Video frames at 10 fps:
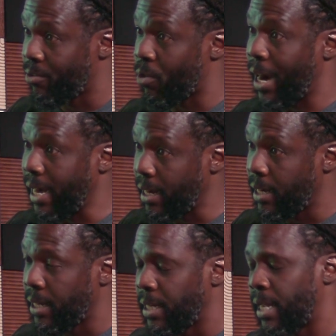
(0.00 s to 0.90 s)
mm-hmm. right?
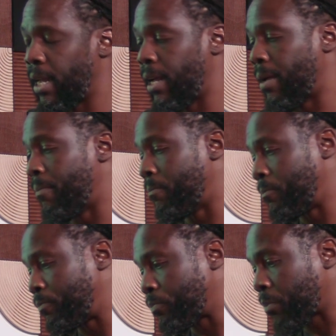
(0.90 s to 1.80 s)
Yeah. Um,
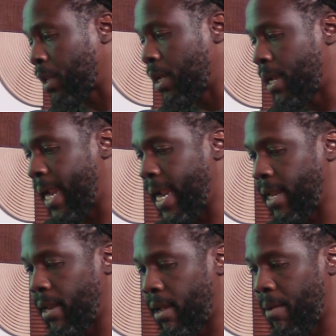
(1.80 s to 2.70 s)

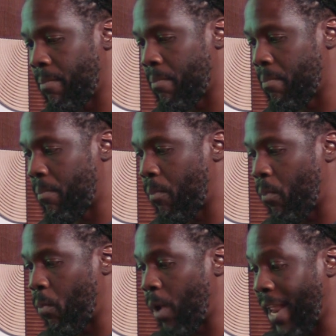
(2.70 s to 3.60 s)
and um,
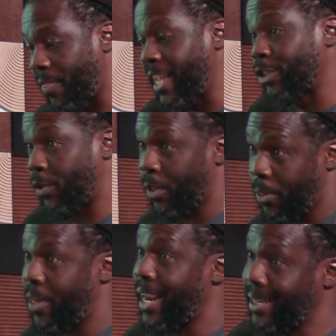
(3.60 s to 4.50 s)
and these are the
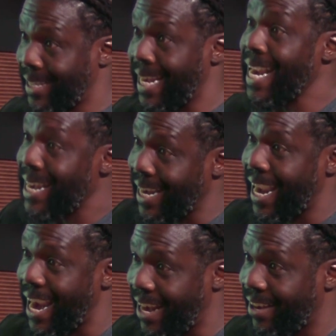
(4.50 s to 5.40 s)
things that
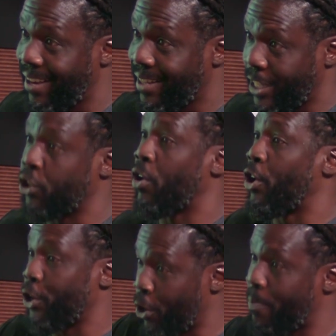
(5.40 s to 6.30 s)
indicate that you're
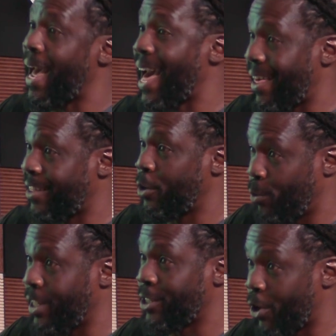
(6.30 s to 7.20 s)
on your path to
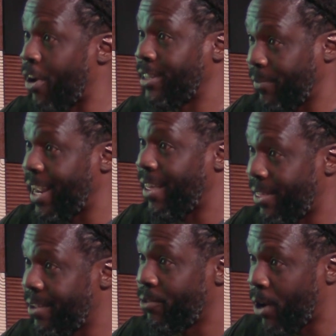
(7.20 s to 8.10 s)
this cause of death,
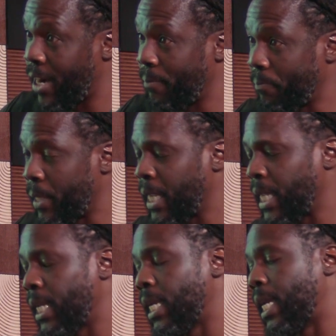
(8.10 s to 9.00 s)
right? Right.
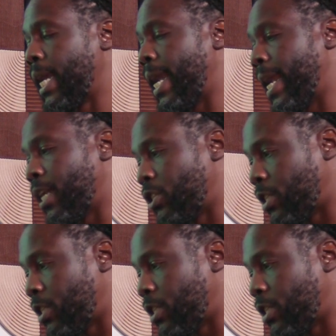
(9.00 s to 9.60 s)
And